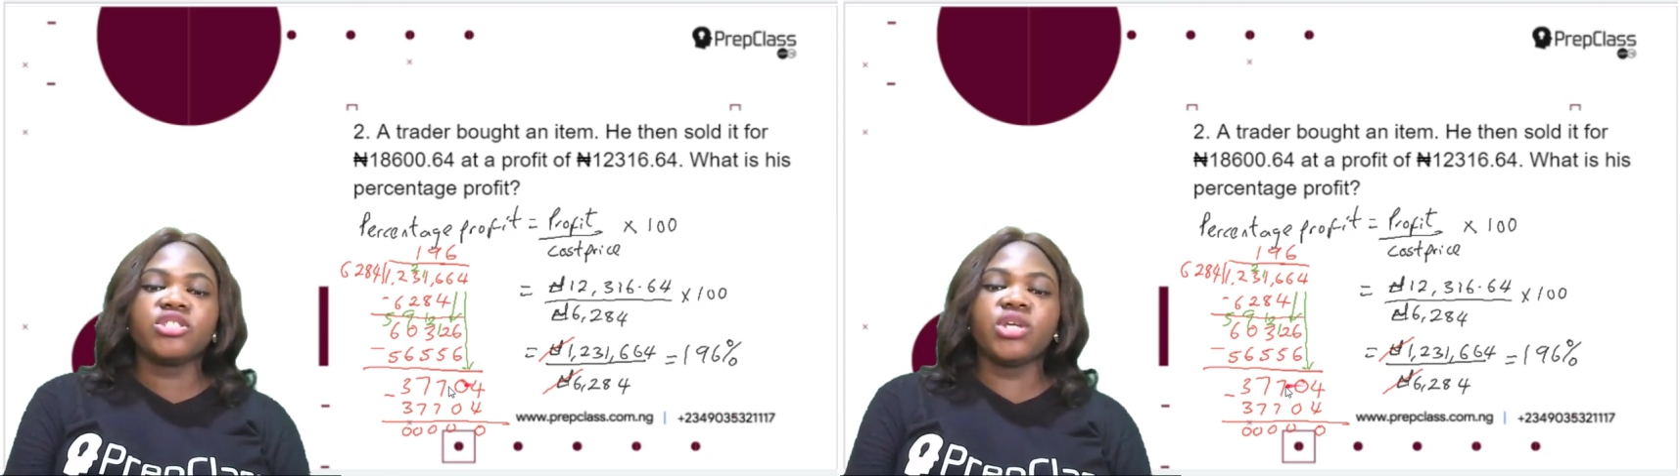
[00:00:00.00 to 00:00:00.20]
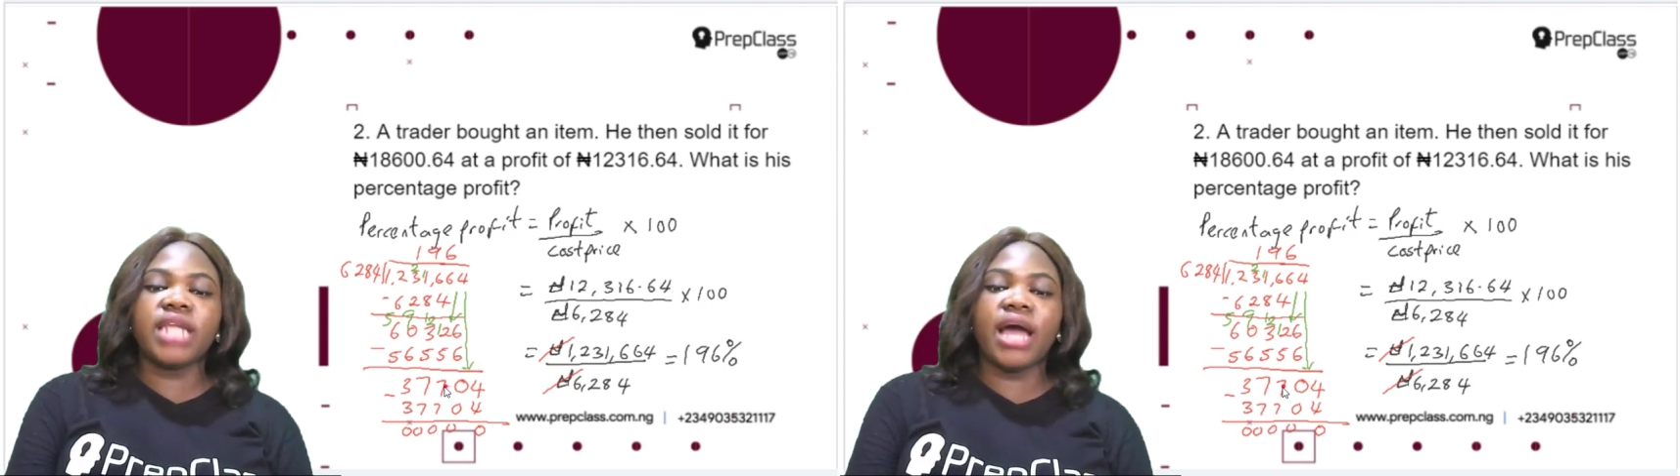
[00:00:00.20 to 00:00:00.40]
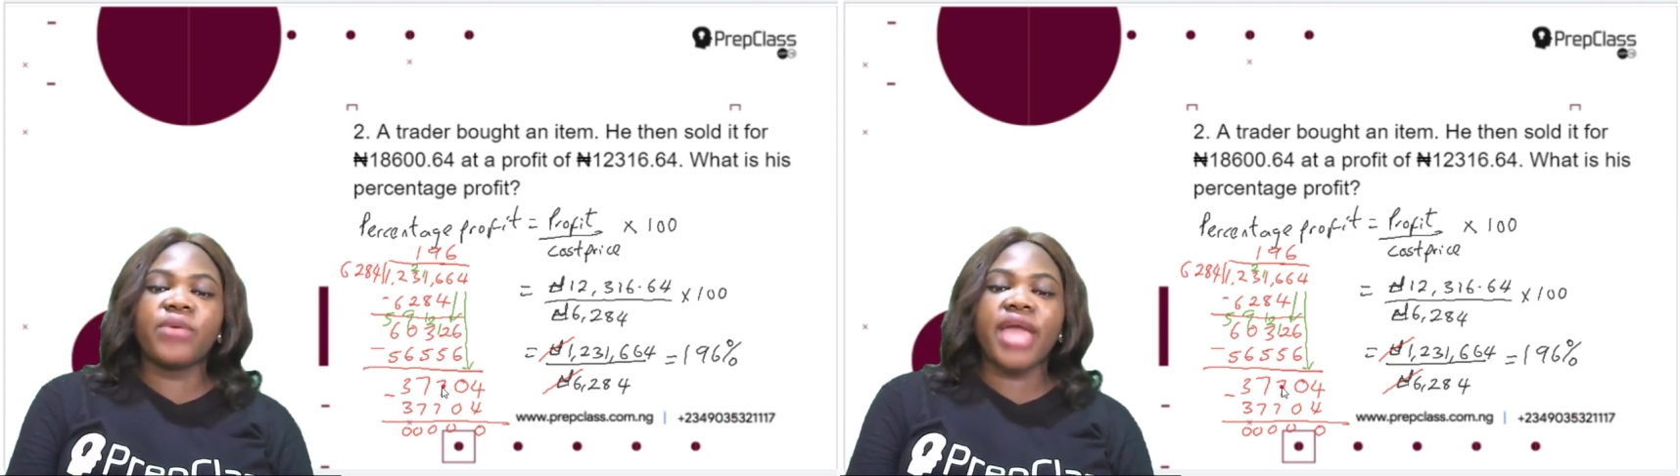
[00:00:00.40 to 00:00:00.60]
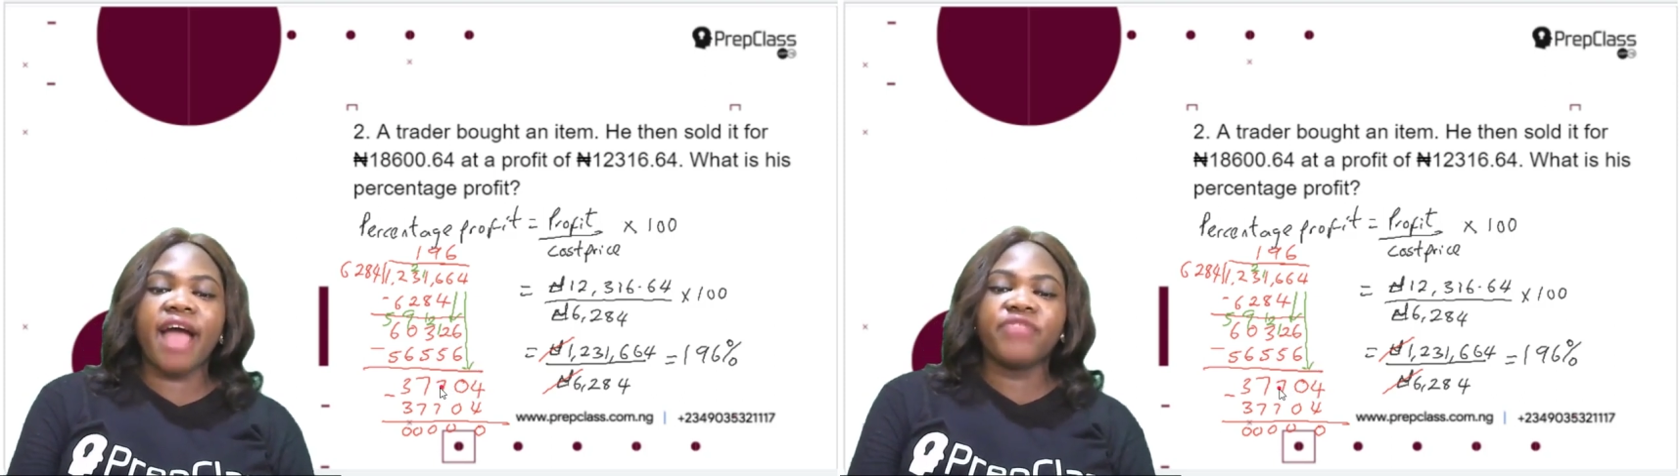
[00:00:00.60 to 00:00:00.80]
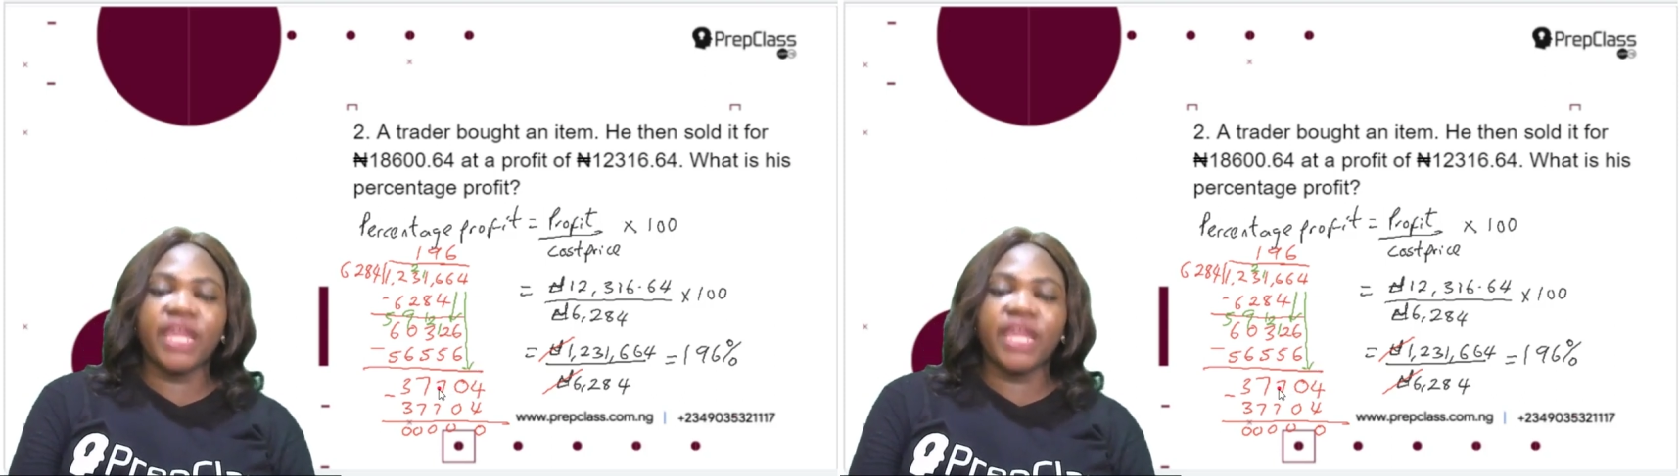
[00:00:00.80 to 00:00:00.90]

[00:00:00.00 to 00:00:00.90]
So now we have